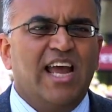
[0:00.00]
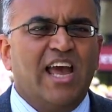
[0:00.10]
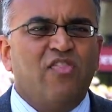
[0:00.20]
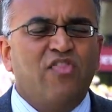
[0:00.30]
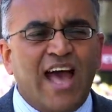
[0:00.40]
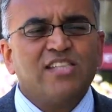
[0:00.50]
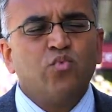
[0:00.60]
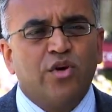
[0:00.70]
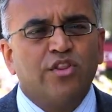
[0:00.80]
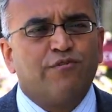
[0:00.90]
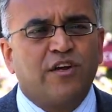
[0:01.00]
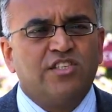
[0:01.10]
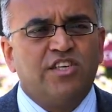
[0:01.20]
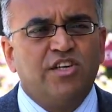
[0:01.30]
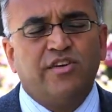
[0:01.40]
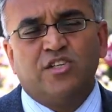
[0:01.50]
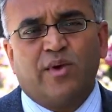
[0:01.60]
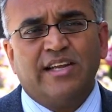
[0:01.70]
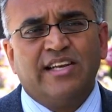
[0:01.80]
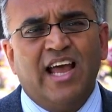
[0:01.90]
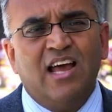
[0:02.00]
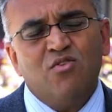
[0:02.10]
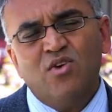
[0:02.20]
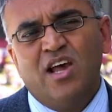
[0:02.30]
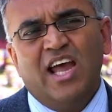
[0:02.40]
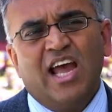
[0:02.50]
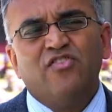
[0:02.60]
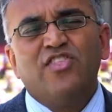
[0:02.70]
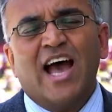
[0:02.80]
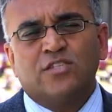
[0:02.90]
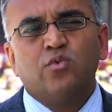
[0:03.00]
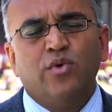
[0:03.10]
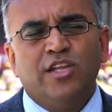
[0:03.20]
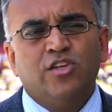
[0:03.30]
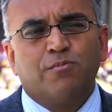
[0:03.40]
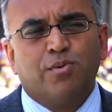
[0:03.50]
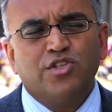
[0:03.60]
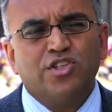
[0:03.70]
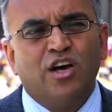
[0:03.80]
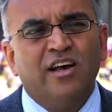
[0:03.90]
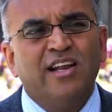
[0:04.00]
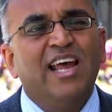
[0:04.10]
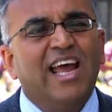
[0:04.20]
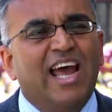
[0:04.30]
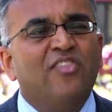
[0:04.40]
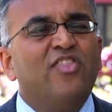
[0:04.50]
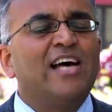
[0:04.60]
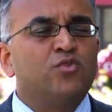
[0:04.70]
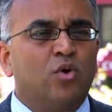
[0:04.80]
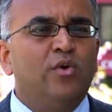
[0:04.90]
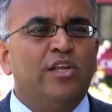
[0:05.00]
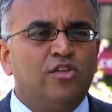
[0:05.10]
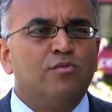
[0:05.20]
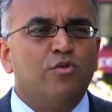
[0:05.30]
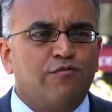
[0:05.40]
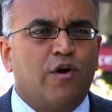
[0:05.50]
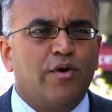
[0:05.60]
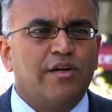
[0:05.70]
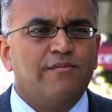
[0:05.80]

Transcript: And that's where the frontier is right now, and that's what we need to push on, and that's where we need to move forward.